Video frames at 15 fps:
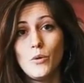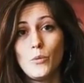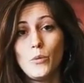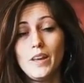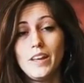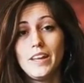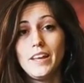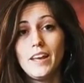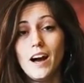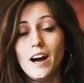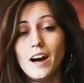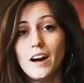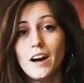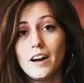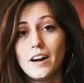We
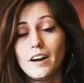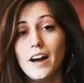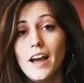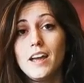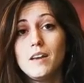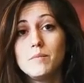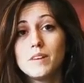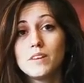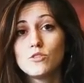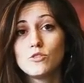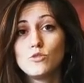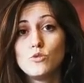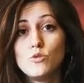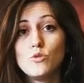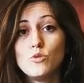are aiming to
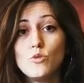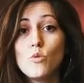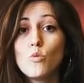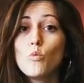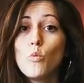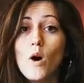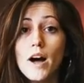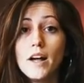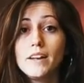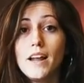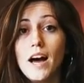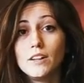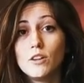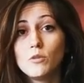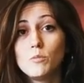do one
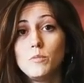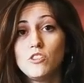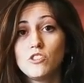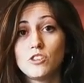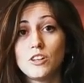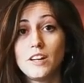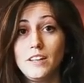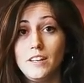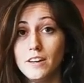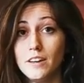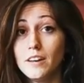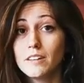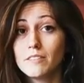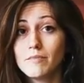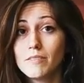analog mission a
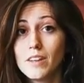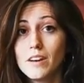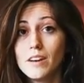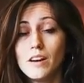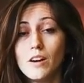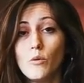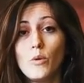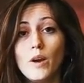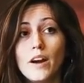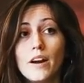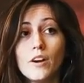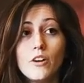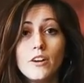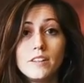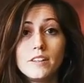year. We are
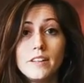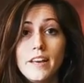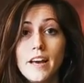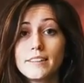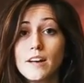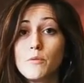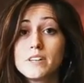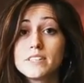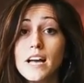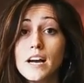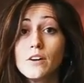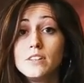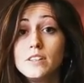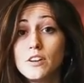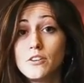currently at our
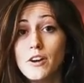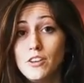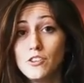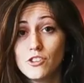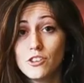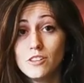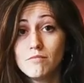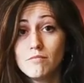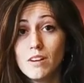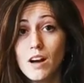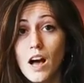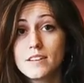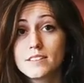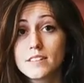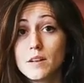second iteration,
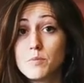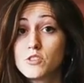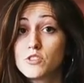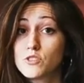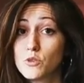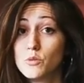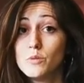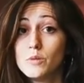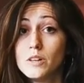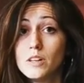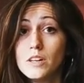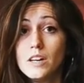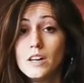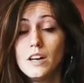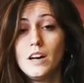Asclepios 2.
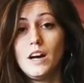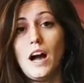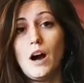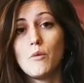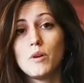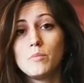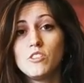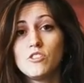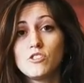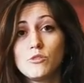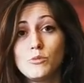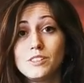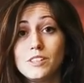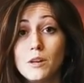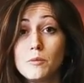Our
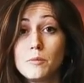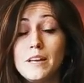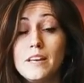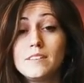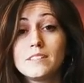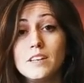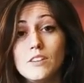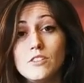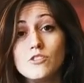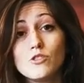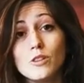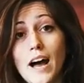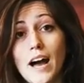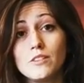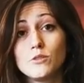mission will take place in
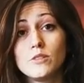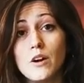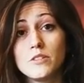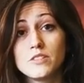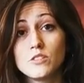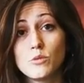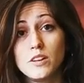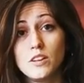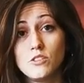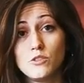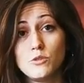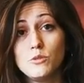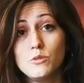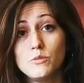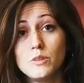July
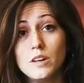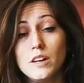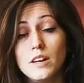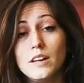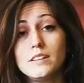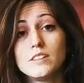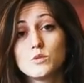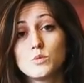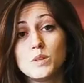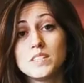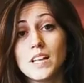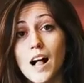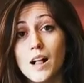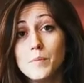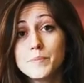2022 in the
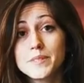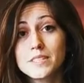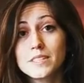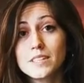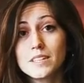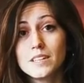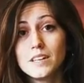Swiss Alps.